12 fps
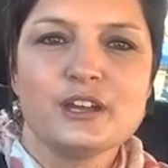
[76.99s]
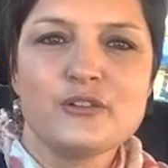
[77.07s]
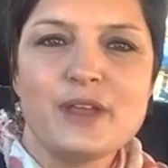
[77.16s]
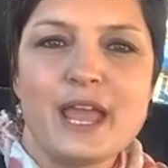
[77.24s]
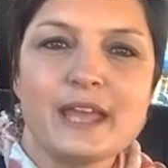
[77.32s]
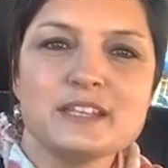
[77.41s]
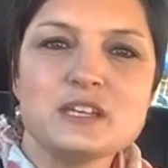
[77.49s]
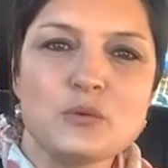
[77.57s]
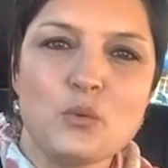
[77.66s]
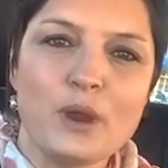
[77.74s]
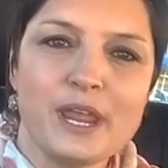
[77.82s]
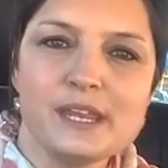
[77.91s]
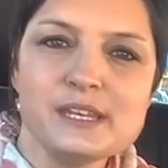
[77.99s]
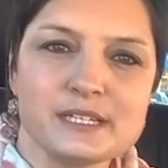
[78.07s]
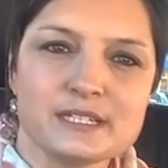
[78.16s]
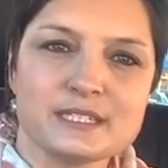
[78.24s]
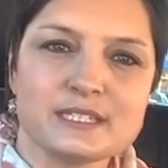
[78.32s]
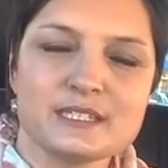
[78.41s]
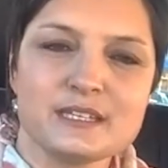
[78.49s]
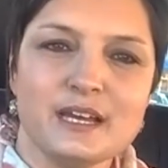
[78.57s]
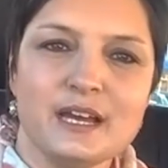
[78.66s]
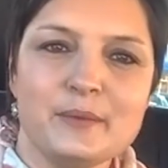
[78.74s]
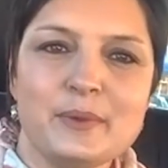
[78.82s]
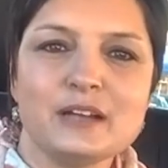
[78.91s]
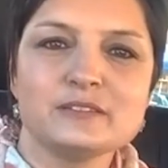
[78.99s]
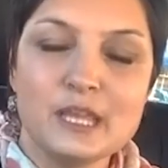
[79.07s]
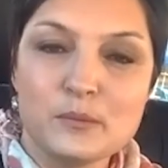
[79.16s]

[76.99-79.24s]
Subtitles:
create awareness about the